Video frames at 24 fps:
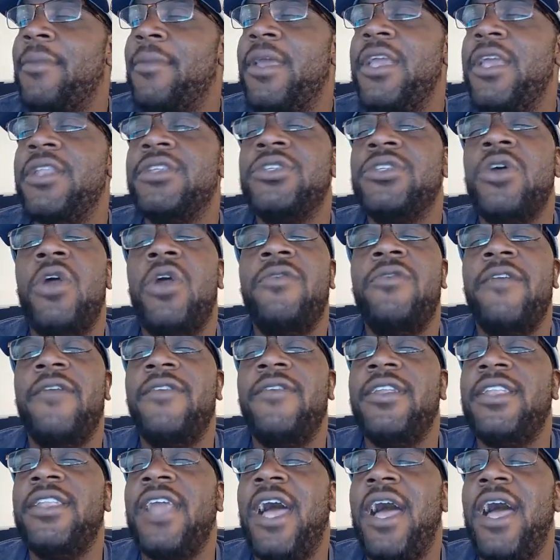it, he deserved every
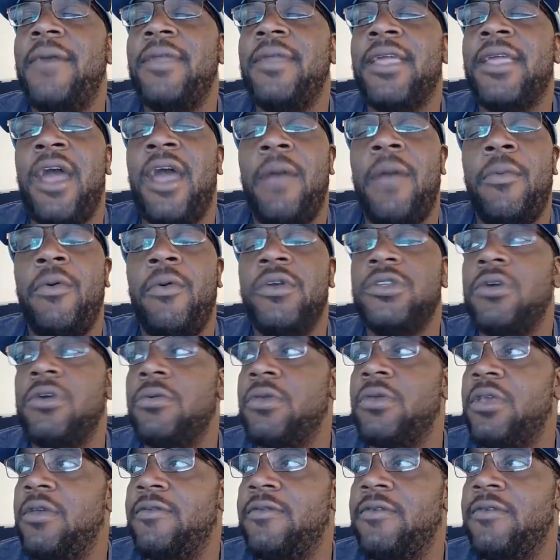dime the Cowboys gonna
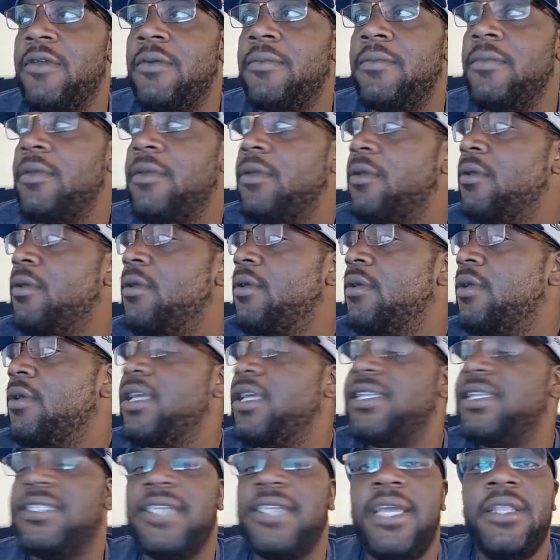give him. He
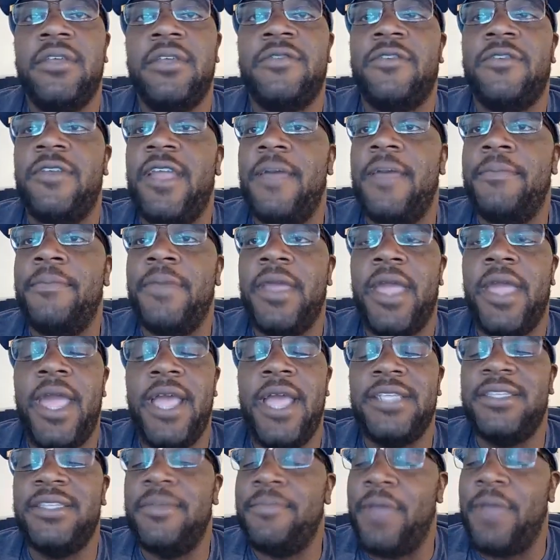saved us from that big
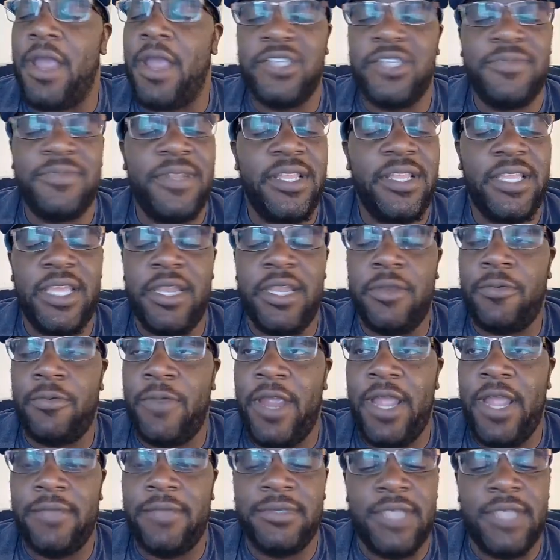ass embarrassment in the
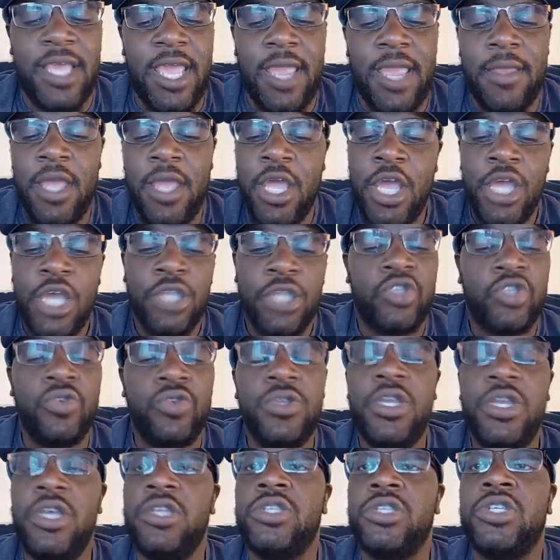Rams game 2
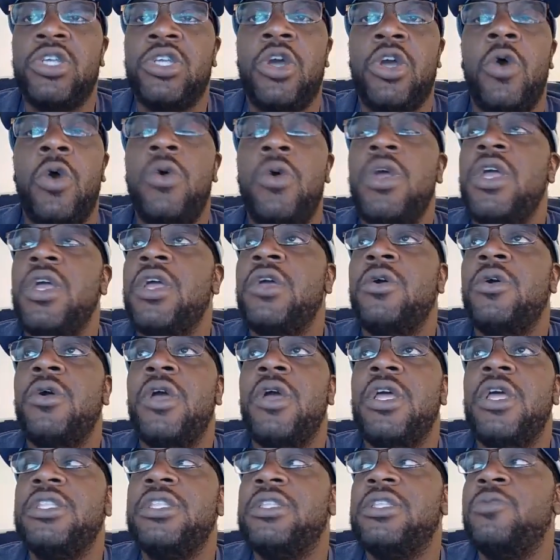years ago
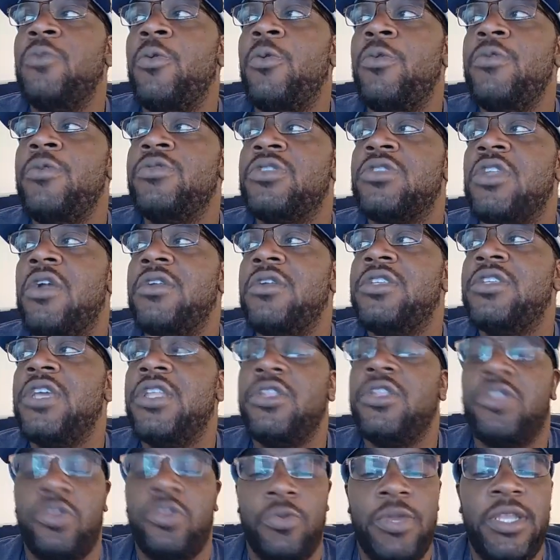when we was
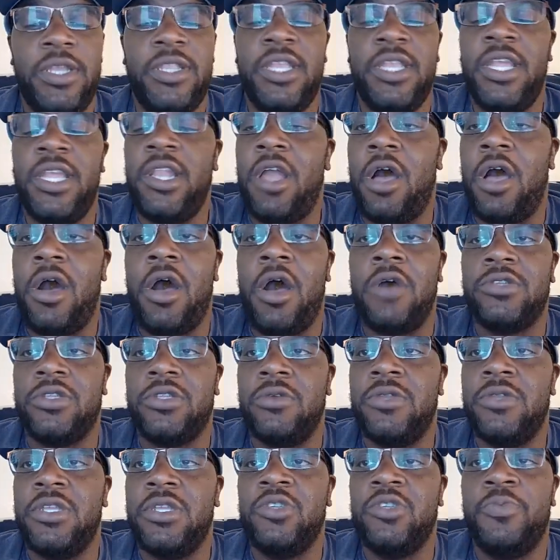13-3. D-Law also
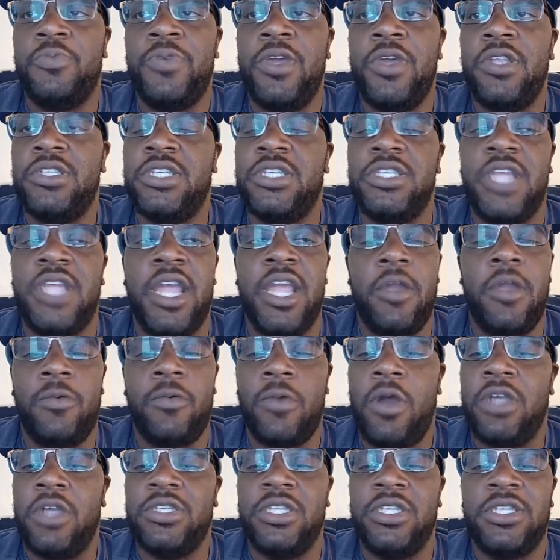disappeared against Aaron
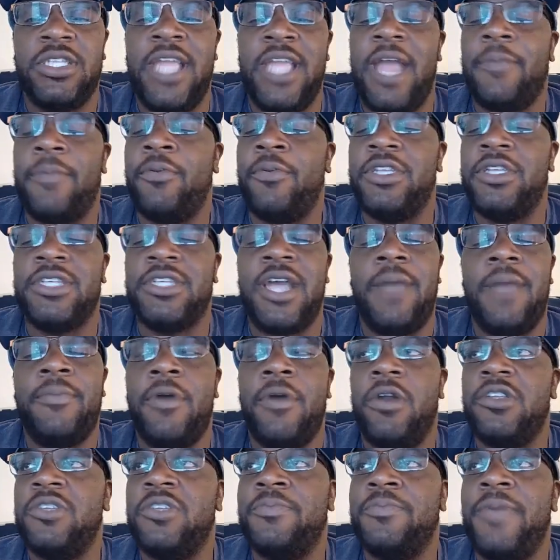Rodgers. Dak Prescott
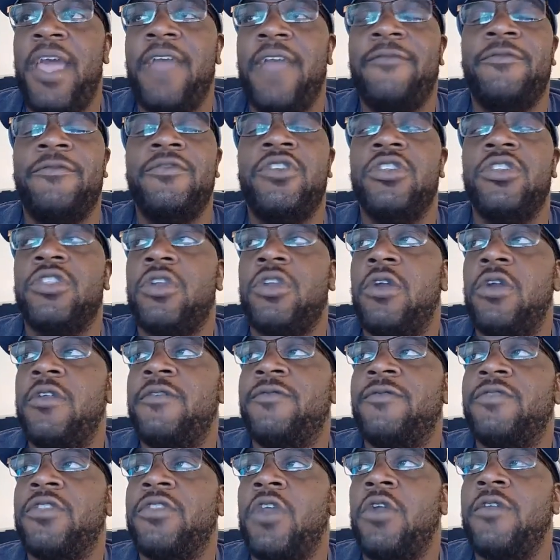brought us back to
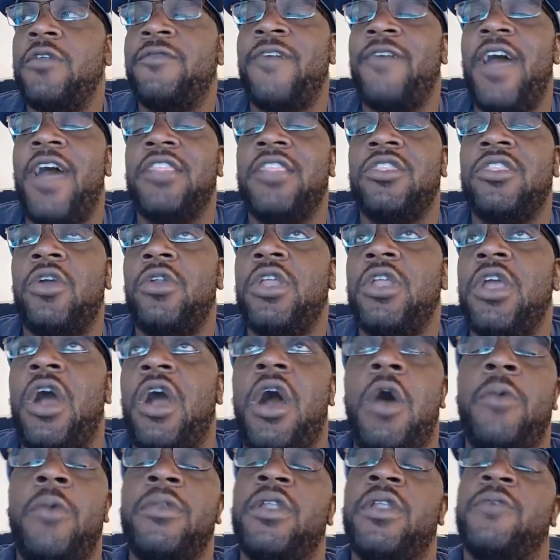35-30
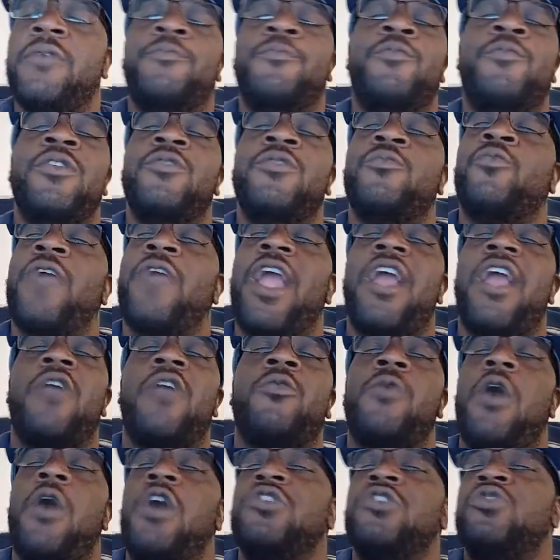all when Aaron
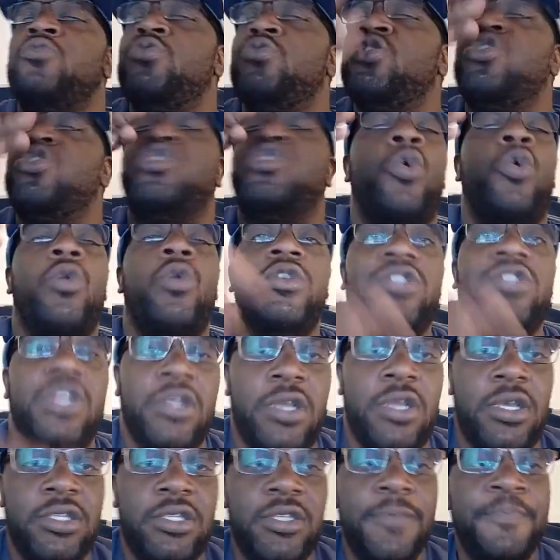Rodgers was torching
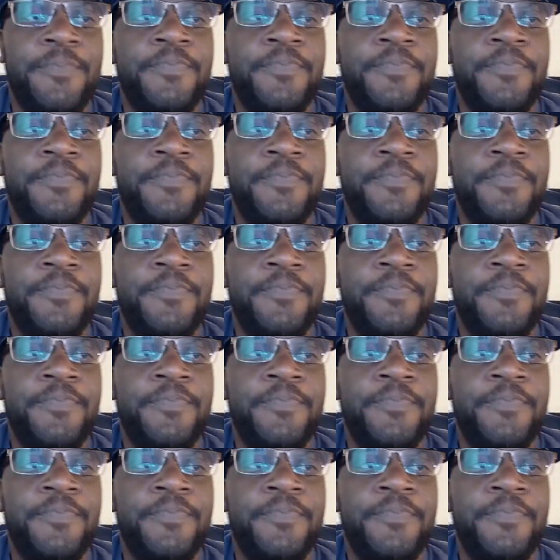us.